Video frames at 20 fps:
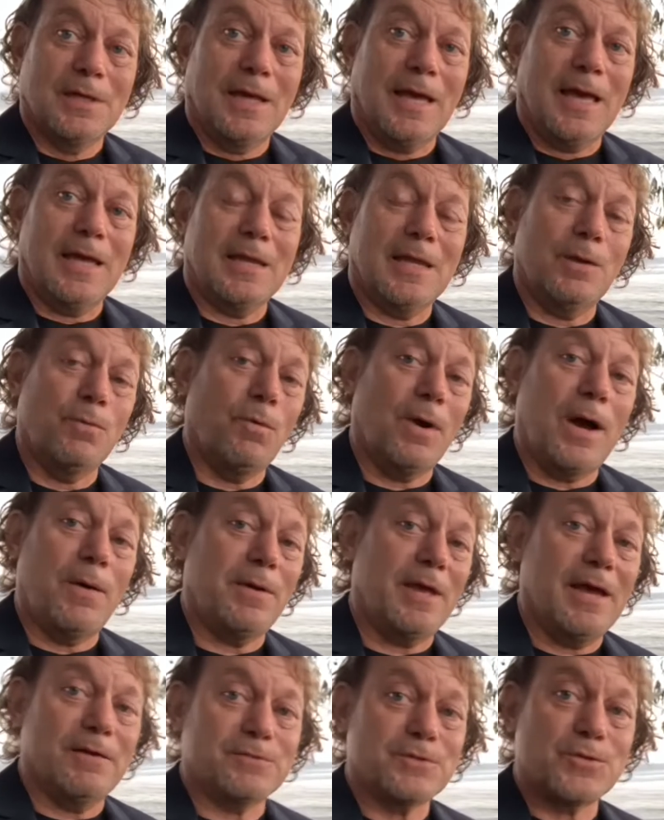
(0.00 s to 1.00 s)
and why we
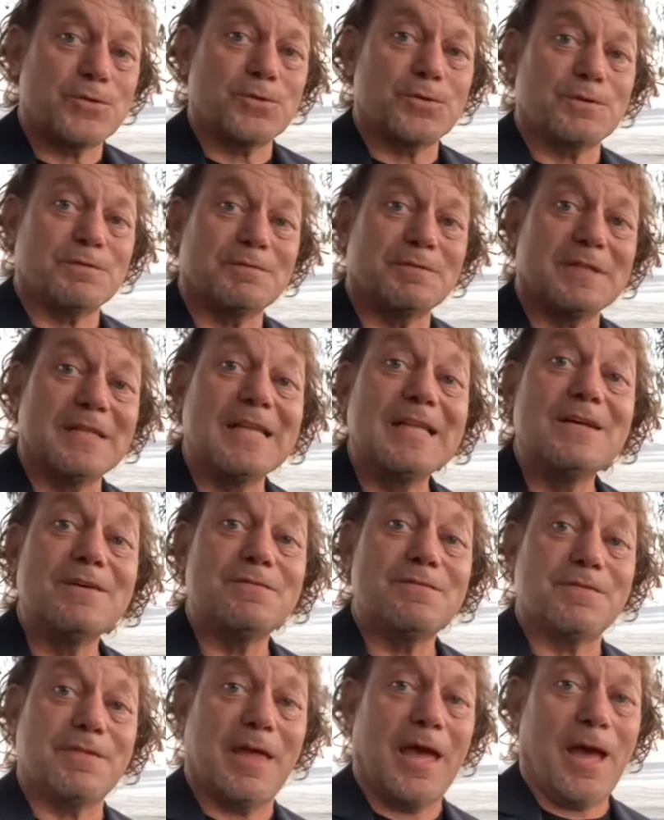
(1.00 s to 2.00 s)
have to sort of
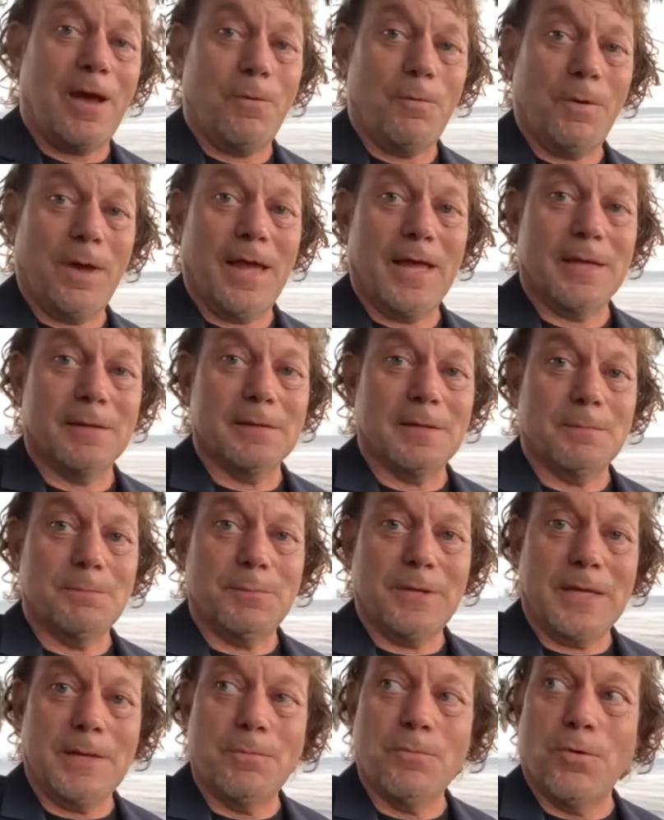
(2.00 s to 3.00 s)
live that way and
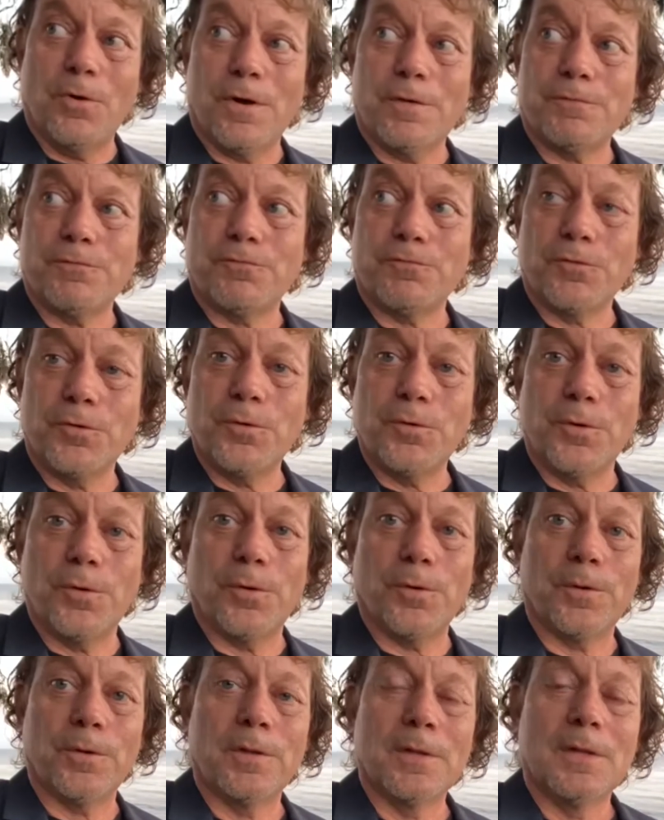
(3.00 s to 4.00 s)
be more
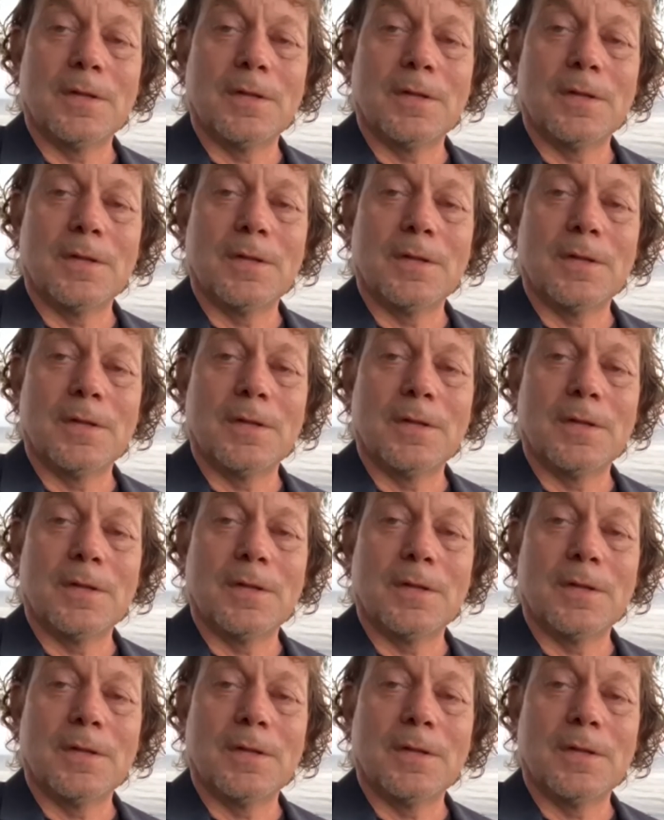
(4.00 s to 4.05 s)
frugal